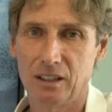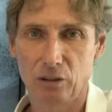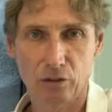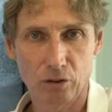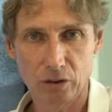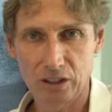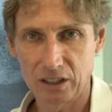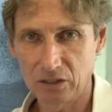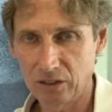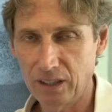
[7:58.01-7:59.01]
and 30
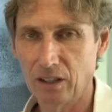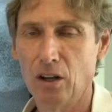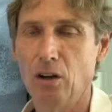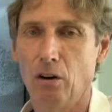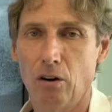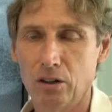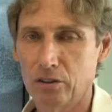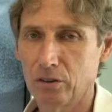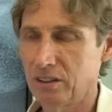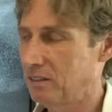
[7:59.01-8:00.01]
degree,
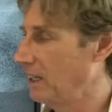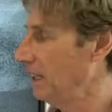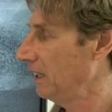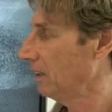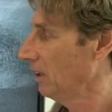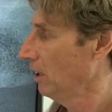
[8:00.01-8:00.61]
also as standard.